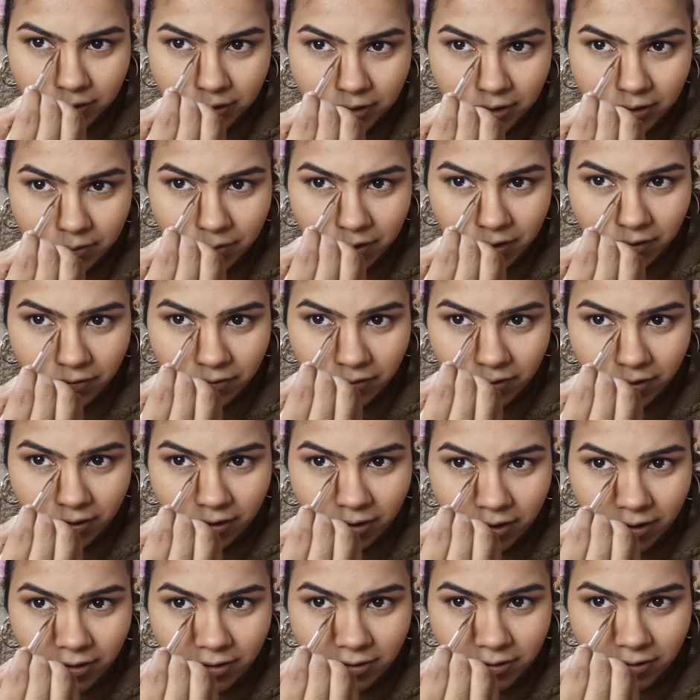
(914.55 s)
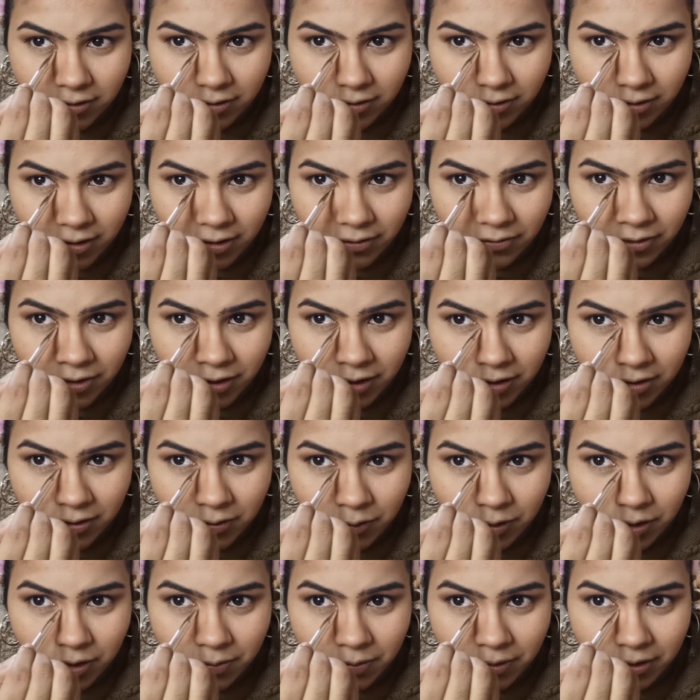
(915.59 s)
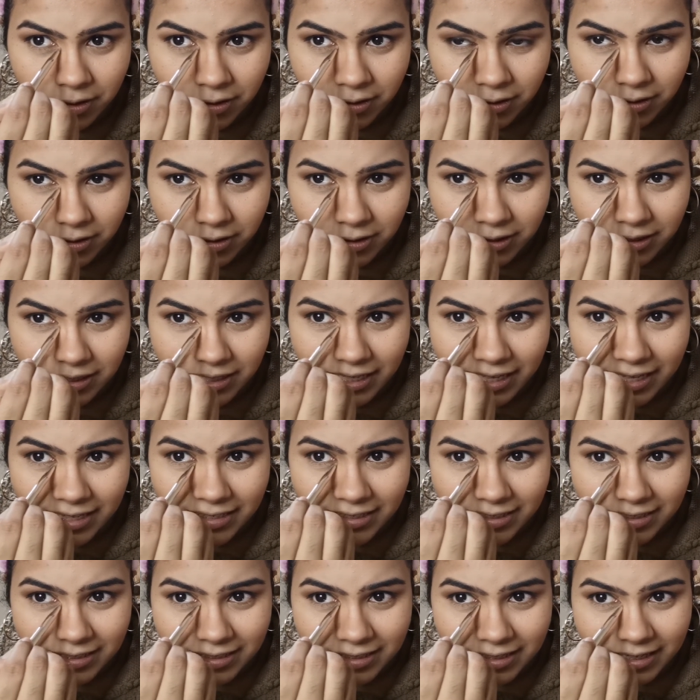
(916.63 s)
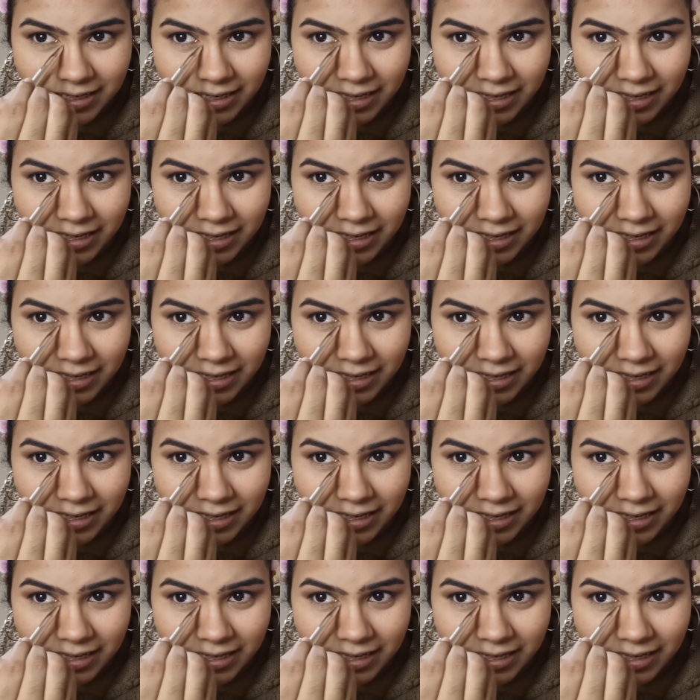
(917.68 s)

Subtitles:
Tell me if you guys do love it as well, because yes,